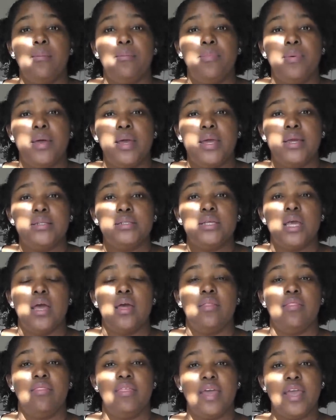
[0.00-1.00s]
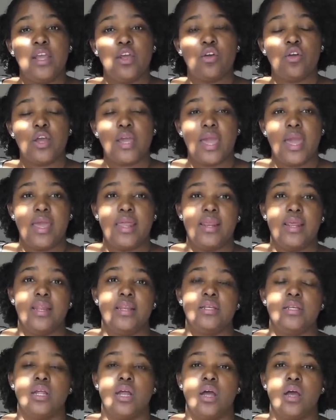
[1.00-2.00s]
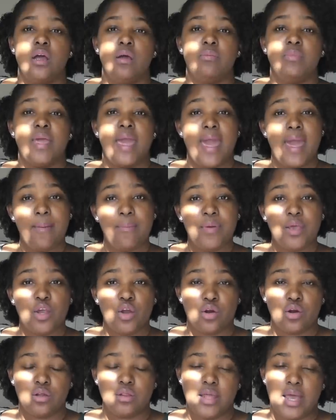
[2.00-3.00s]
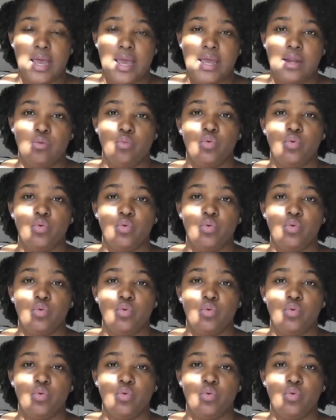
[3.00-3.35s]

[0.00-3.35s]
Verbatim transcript: but they created um, the Happy Girl line,